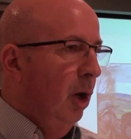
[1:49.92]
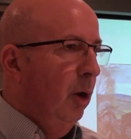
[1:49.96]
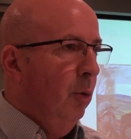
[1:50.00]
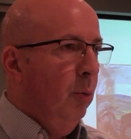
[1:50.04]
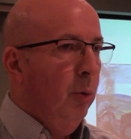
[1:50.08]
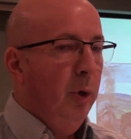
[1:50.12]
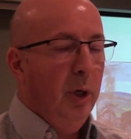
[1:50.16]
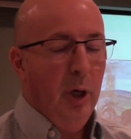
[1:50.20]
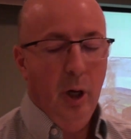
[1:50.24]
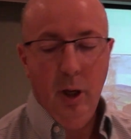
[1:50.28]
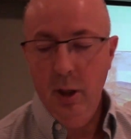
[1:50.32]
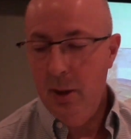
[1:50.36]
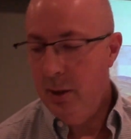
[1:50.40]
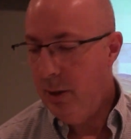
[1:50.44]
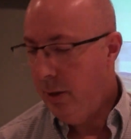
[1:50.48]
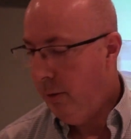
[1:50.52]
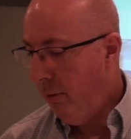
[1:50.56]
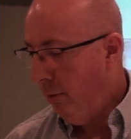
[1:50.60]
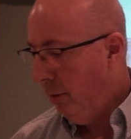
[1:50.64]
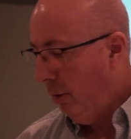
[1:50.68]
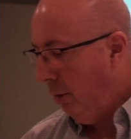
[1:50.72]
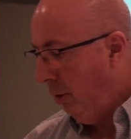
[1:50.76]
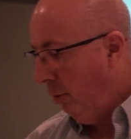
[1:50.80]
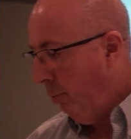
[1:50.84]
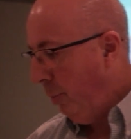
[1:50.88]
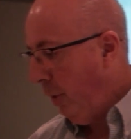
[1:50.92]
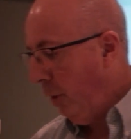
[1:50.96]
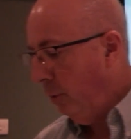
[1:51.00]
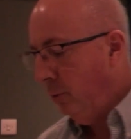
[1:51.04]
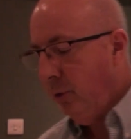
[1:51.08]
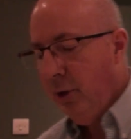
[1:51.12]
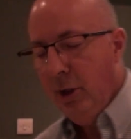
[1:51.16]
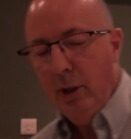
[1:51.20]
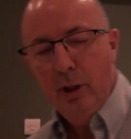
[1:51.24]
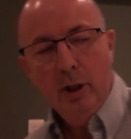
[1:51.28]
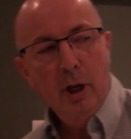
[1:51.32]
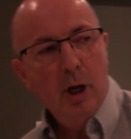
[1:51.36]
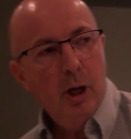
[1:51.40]
We also are about
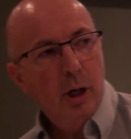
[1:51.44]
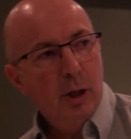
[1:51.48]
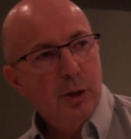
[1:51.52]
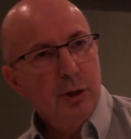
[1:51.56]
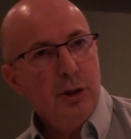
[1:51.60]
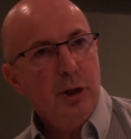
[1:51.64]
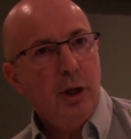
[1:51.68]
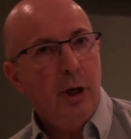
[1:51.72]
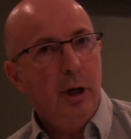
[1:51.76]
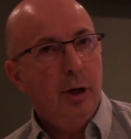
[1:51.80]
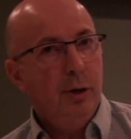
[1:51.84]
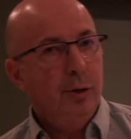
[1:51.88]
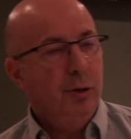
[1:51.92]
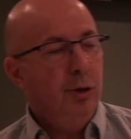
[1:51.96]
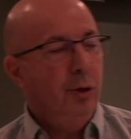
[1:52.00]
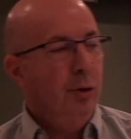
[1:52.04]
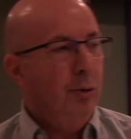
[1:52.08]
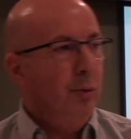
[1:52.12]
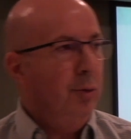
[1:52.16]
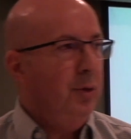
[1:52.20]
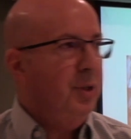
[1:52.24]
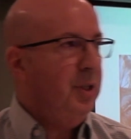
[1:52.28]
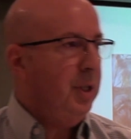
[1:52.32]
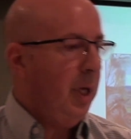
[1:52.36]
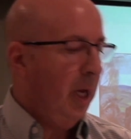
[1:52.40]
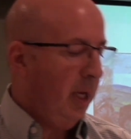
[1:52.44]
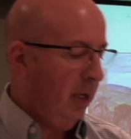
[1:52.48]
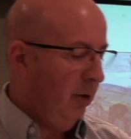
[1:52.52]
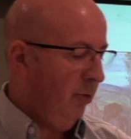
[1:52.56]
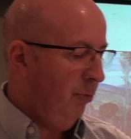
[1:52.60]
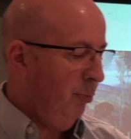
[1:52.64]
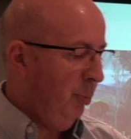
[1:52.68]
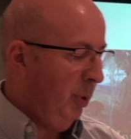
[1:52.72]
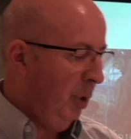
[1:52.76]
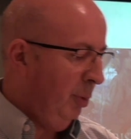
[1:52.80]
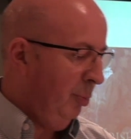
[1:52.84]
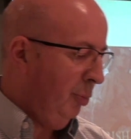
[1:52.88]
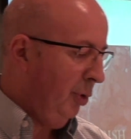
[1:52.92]
to launch our new Sack
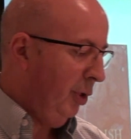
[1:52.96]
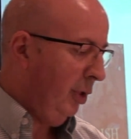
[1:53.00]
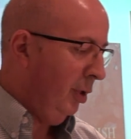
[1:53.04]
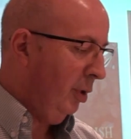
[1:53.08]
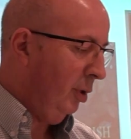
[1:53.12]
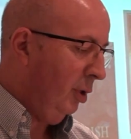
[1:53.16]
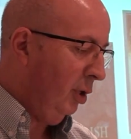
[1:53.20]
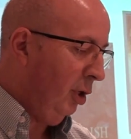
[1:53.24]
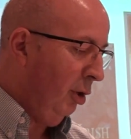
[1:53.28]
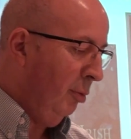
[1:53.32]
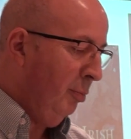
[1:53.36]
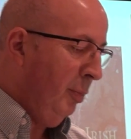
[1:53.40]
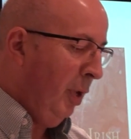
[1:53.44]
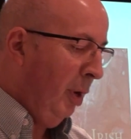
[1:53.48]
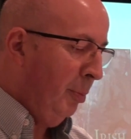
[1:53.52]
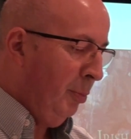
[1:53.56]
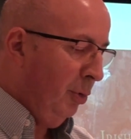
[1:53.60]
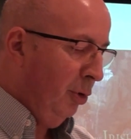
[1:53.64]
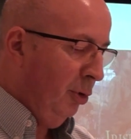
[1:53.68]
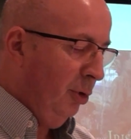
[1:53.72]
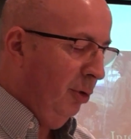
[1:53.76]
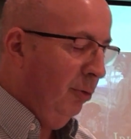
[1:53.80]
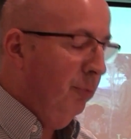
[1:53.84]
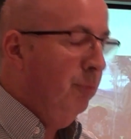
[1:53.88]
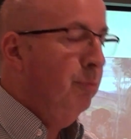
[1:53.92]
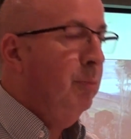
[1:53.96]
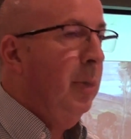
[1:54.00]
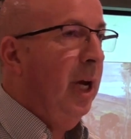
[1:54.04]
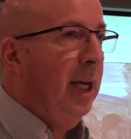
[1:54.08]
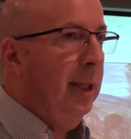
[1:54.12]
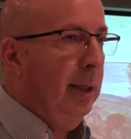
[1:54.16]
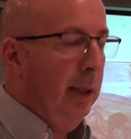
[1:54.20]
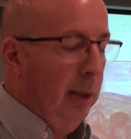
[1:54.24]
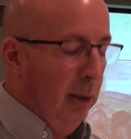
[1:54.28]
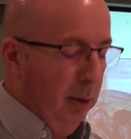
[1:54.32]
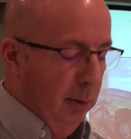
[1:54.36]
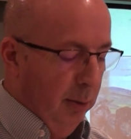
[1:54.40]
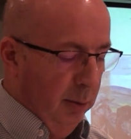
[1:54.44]
of Balbriggan commemorative
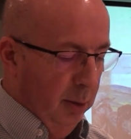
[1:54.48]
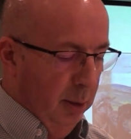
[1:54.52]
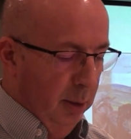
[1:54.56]
medal,